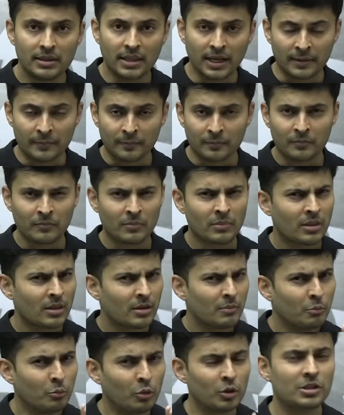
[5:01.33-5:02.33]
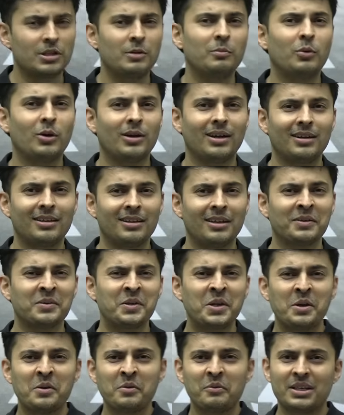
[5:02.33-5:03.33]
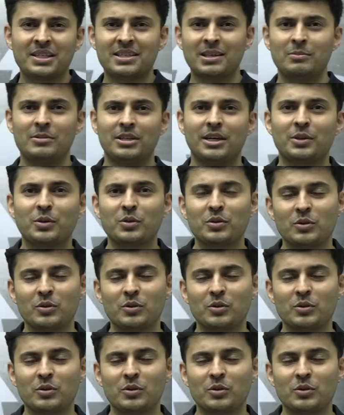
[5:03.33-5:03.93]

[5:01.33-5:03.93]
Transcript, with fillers: then most important thing which subject